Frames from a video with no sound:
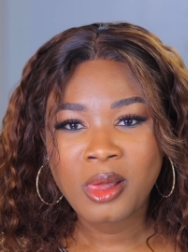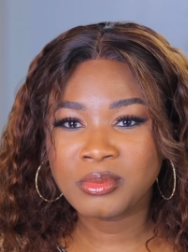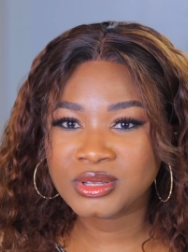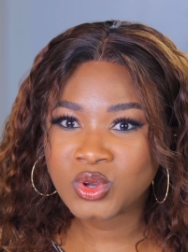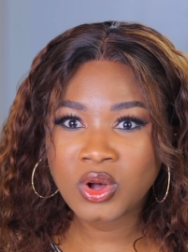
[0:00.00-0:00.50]

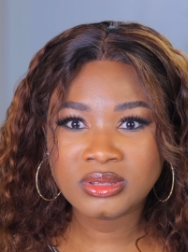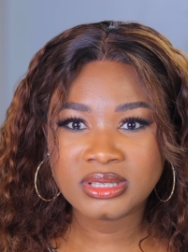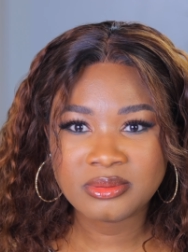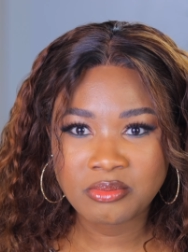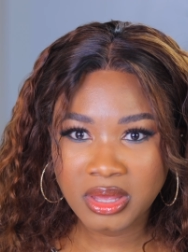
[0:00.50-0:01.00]
But all
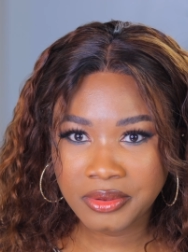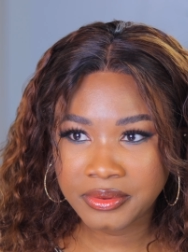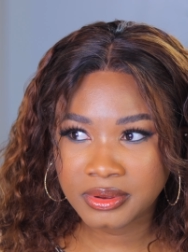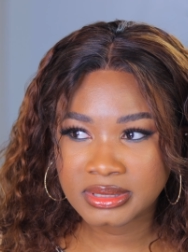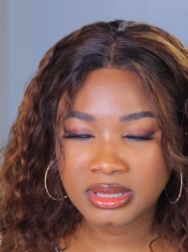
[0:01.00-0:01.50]
these
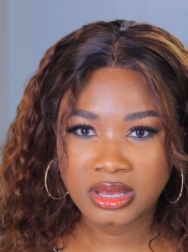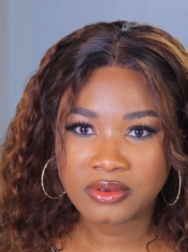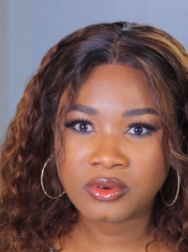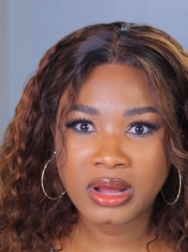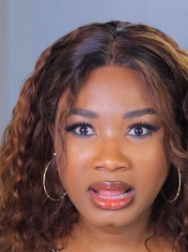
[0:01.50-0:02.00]
Migros,
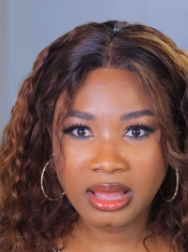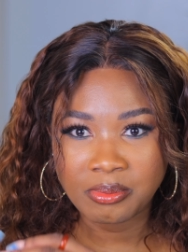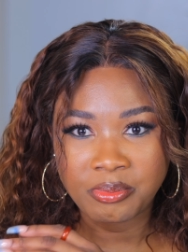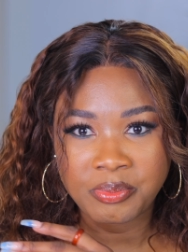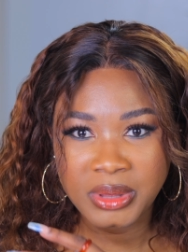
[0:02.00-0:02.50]
Carrefour! are
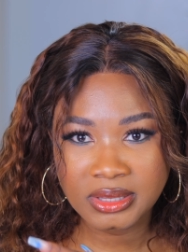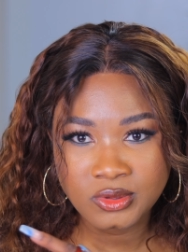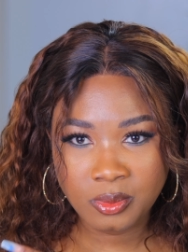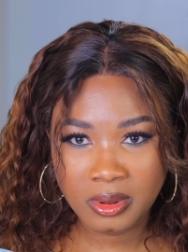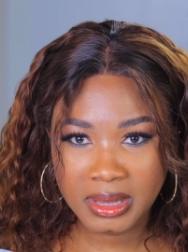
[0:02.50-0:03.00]
like big
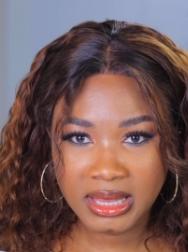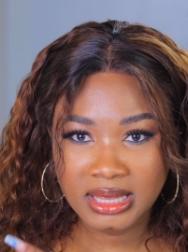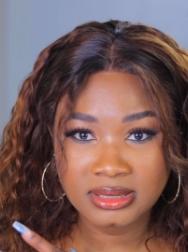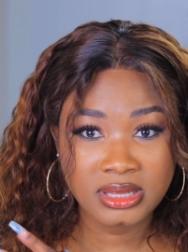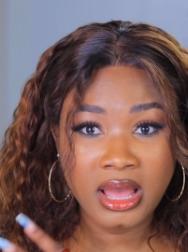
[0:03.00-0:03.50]
supermarkets.